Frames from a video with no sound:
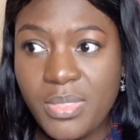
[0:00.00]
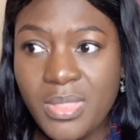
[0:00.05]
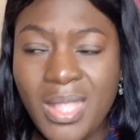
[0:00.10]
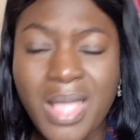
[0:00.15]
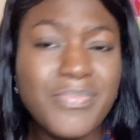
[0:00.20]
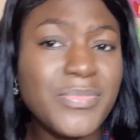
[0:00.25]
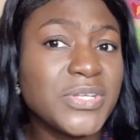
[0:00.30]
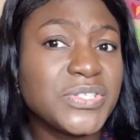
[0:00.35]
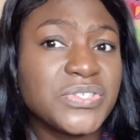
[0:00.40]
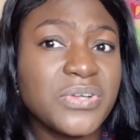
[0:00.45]

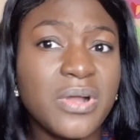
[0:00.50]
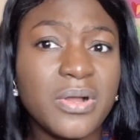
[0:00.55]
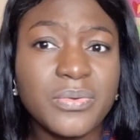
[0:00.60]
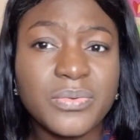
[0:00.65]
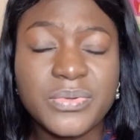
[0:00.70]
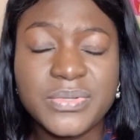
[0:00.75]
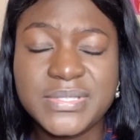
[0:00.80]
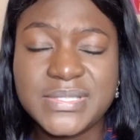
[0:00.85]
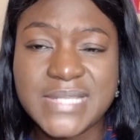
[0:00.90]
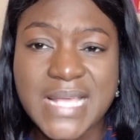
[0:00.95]
I'm not sure how
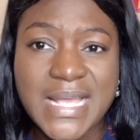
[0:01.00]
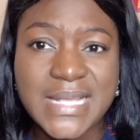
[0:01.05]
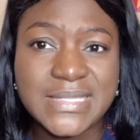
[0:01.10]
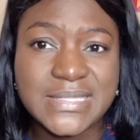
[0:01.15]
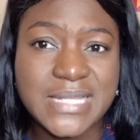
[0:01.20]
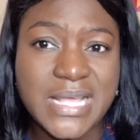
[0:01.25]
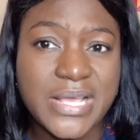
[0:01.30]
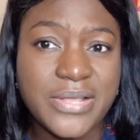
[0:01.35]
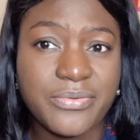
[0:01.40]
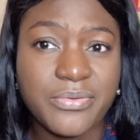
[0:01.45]
good
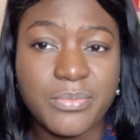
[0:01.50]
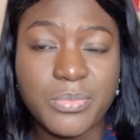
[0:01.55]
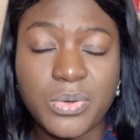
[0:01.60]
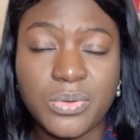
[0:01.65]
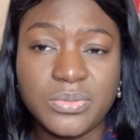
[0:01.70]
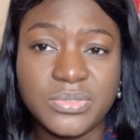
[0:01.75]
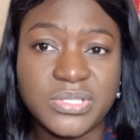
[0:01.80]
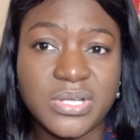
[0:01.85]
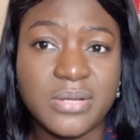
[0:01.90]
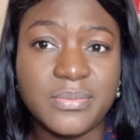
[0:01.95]
sites like
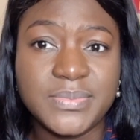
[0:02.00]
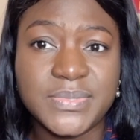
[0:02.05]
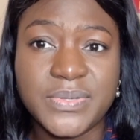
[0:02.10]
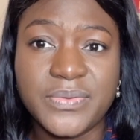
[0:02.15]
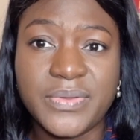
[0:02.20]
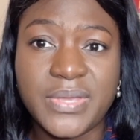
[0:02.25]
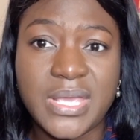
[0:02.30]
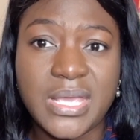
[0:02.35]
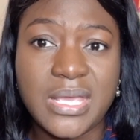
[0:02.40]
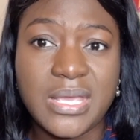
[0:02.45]
Remote Jobs
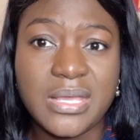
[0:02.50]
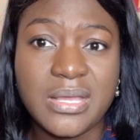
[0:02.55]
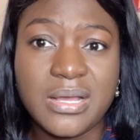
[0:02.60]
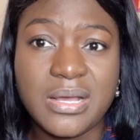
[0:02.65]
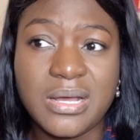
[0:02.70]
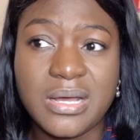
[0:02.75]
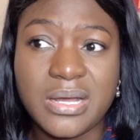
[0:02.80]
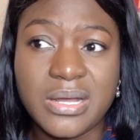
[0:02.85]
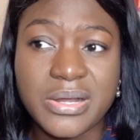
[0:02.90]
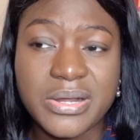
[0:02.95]
OK
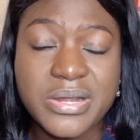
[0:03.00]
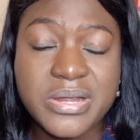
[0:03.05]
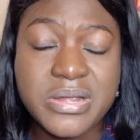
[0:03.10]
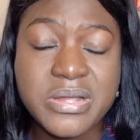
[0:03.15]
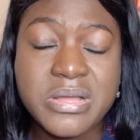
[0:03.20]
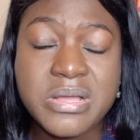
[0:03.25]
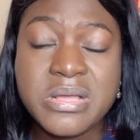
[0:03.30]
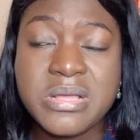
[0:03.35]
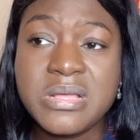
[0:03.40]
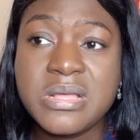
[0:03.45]

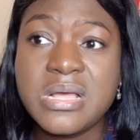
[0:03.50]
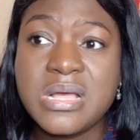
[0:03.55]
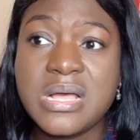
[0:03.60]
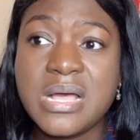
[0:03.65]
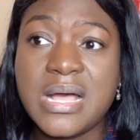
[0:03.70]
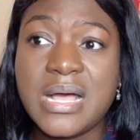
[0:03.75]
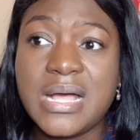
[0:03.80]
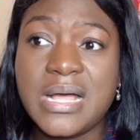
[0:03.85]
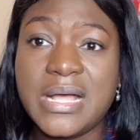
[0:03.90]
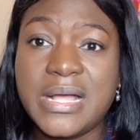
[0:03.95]
are
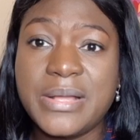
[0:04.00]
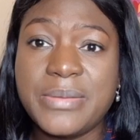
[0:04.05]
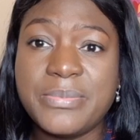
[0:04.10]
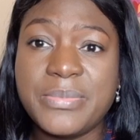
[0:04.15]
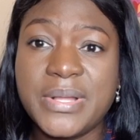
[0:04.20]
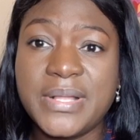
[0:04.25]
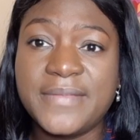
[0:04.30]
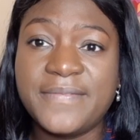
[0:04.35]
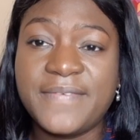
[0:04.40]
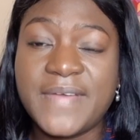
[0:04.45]

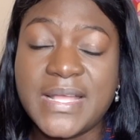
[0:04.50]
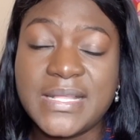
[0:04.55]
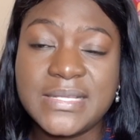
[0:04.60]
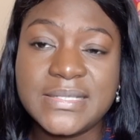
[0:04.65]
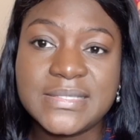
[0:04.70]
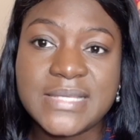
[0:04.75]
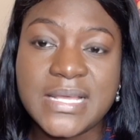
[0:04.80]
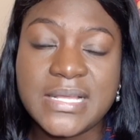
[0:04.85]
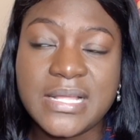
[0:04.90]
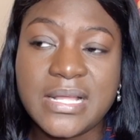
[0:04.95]
at
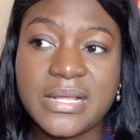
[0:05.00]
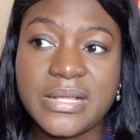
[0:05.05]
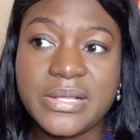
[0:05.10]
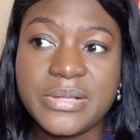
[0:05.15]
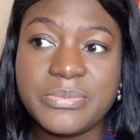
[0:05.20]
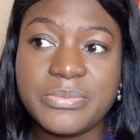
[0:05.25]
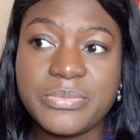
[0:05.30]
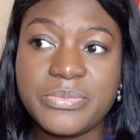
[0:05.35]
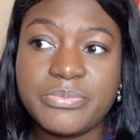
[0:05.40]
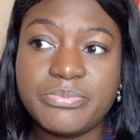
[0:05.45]
finding tech
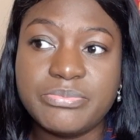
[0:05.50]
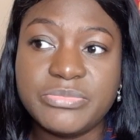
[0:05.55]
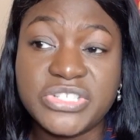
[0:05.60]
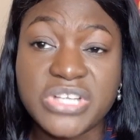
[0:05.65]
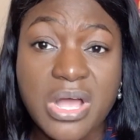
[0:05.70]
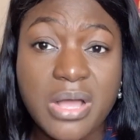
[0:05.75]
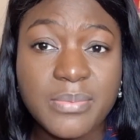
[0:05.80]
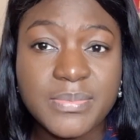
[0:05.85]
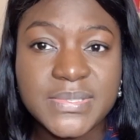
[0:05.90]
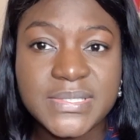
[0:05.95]

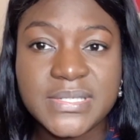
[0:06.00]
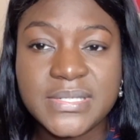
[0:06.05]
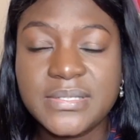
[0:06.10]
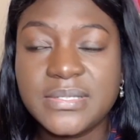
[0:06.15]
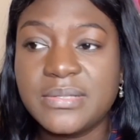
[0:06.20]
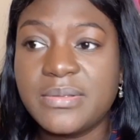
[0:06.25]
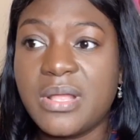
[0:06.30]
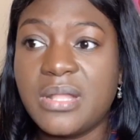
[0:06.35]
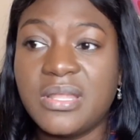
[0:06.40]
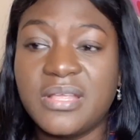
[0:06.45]
jobs.
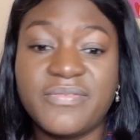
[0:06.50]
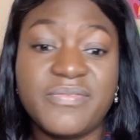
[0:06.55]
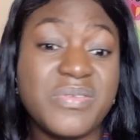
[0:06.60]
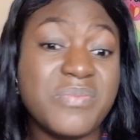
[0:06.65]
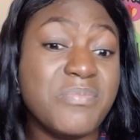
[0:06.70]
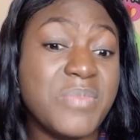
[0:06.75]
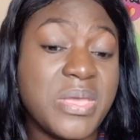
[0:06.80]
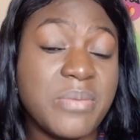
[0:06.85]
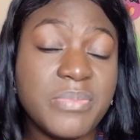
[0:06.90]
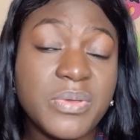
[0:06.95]
A lot of
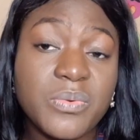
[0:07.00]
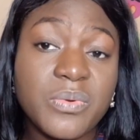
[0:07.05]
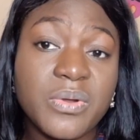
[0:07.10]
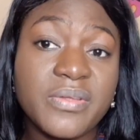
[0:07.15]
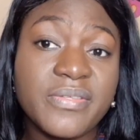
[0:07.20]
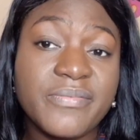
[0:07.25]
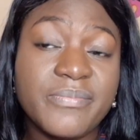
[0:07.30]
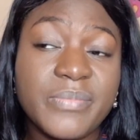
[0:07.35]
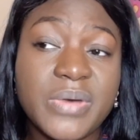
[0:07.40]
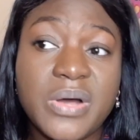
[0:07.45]
it may be
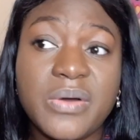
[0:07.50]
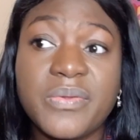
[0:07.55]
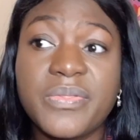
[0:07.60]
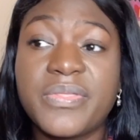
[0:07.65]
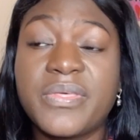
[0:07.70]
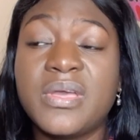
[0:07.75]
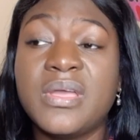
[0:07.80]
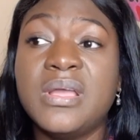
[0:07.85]
word of mouth.